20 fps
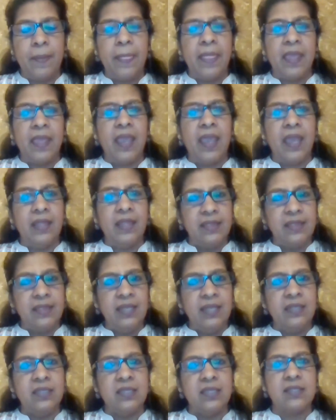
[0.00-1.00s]
and
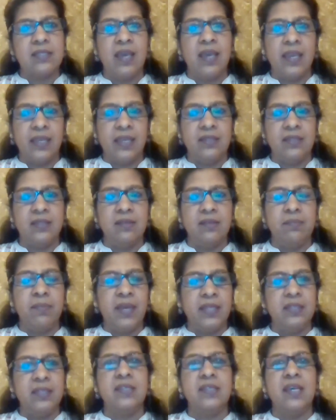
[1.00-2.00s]
then decide
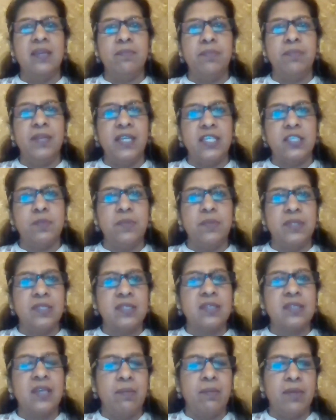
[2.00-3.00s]
by the time
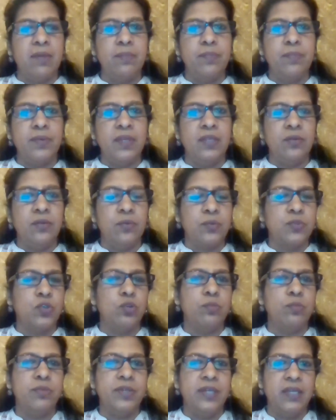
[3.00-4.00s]
placements come up in
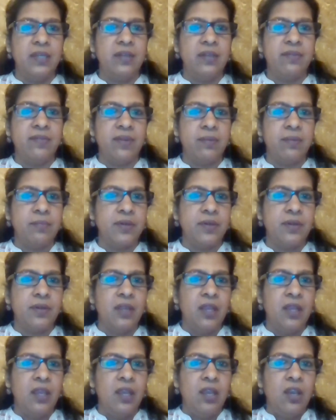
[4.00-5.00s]
October and November,
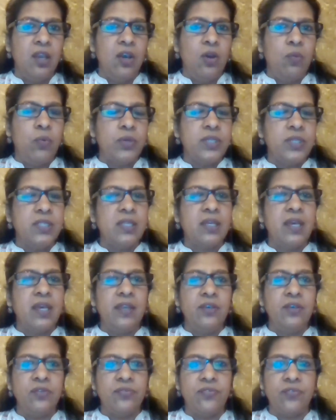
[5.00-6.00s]
what are the
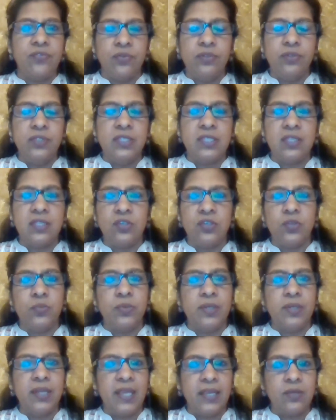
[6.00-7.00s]
kind of roles that you
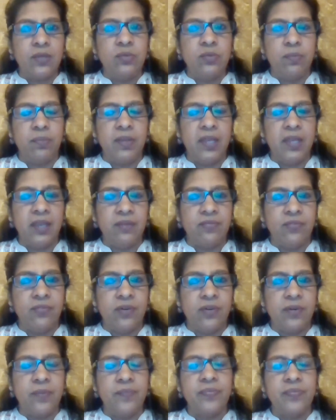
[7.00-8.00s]
would like to apply
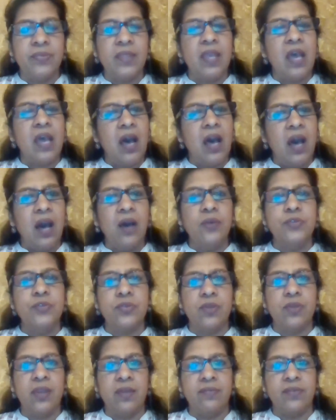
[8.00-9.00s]
for.
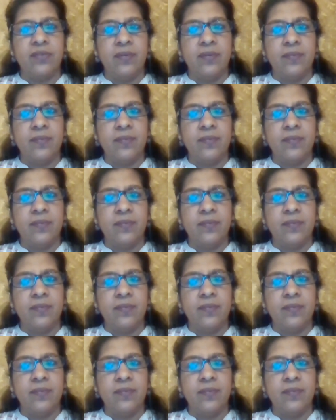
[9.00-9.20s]
Howsoever,